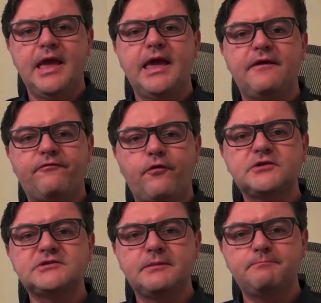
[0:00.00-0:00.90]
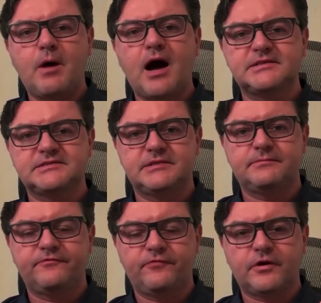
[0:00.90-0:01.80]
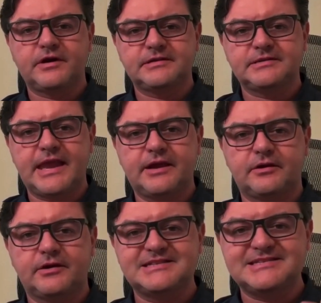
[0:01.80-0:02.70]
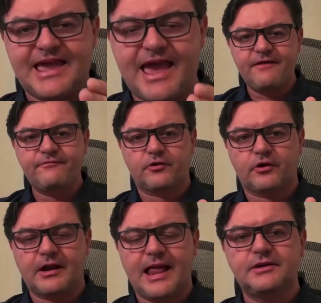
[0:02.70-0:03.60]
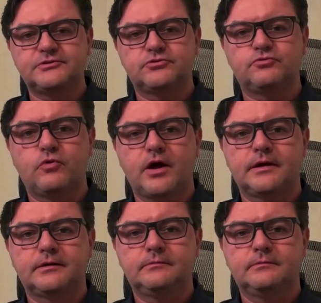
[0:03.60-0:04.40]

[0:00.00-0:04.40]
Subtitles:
enforcing policy before a container is ever allowed to run.